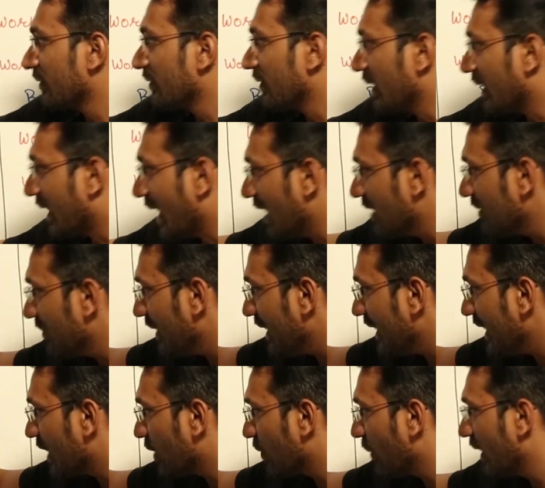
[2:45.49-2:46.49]
it can
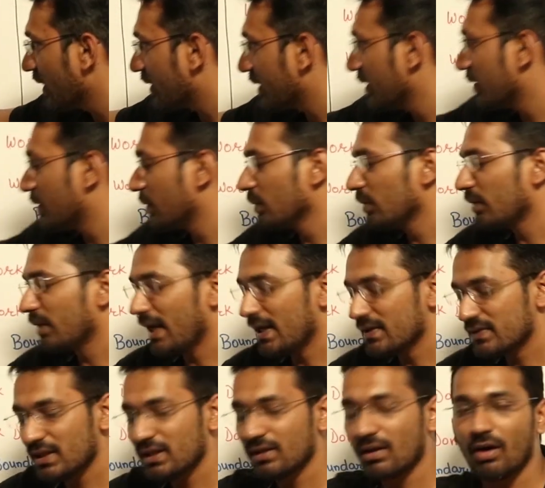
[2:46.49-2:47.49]
be equated to
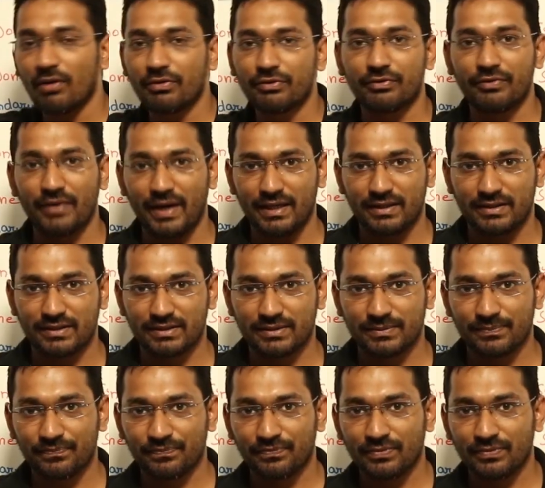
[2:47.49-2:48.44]
raising of weights.